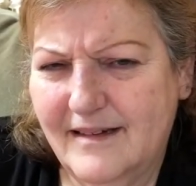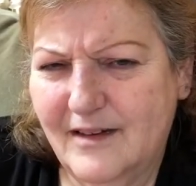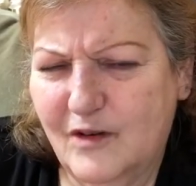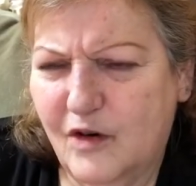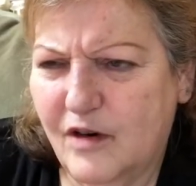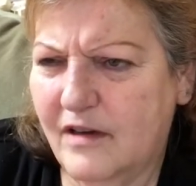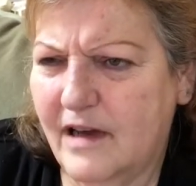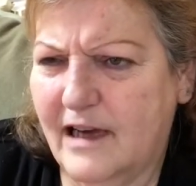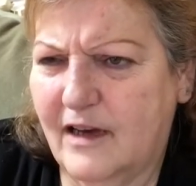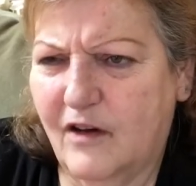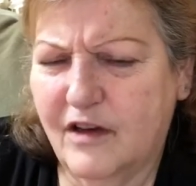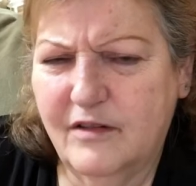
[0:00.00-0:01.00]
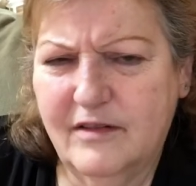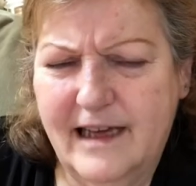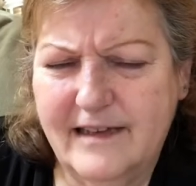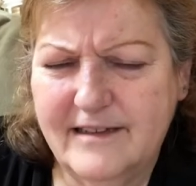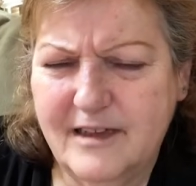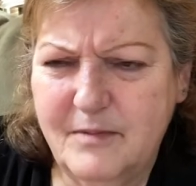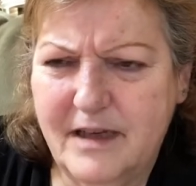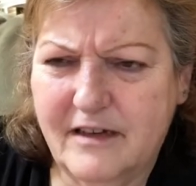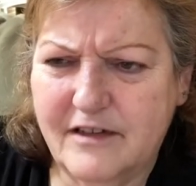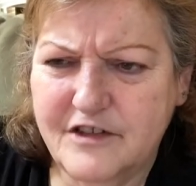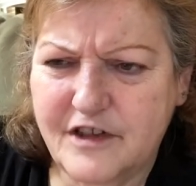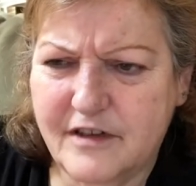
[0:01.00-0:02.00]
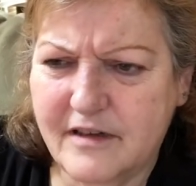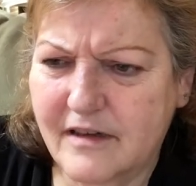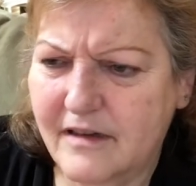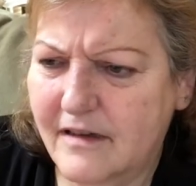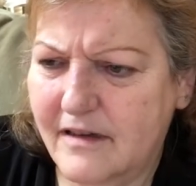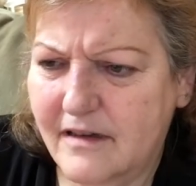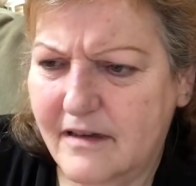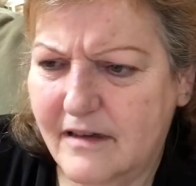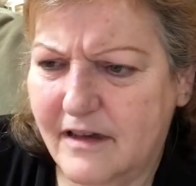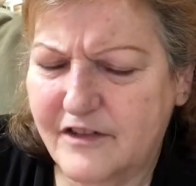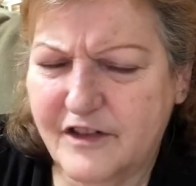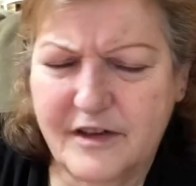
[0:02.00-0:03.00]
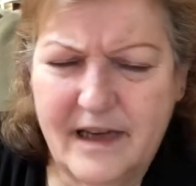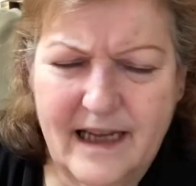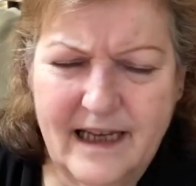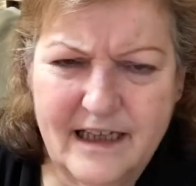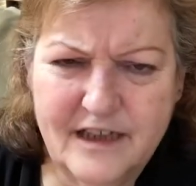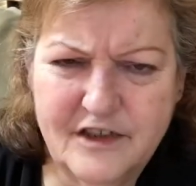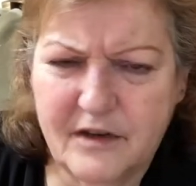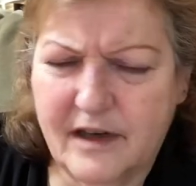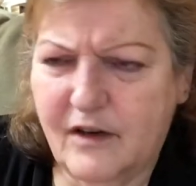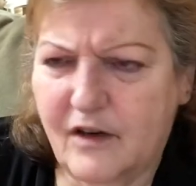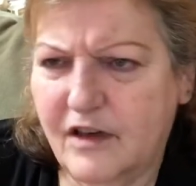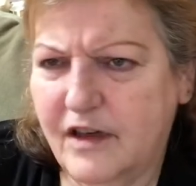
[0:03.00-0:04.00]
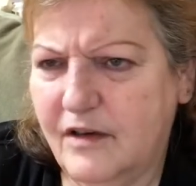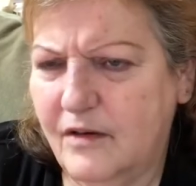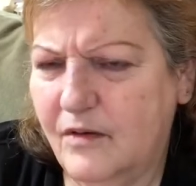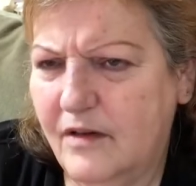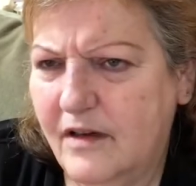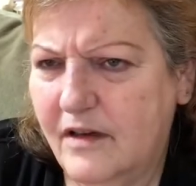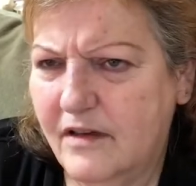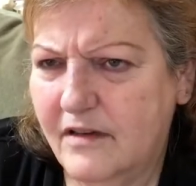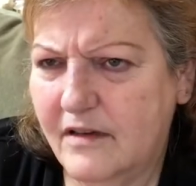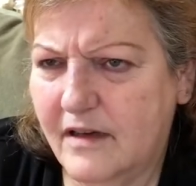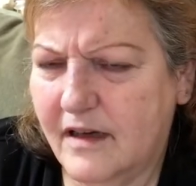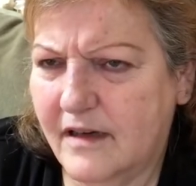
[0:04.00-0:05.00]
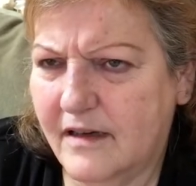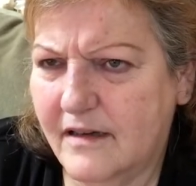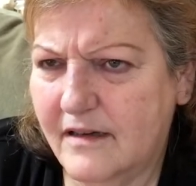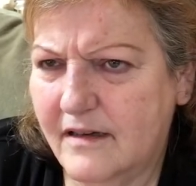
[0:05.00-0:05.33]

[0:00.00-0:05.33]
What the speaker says: Or I call you lazy because you're a certain age, or I call you, I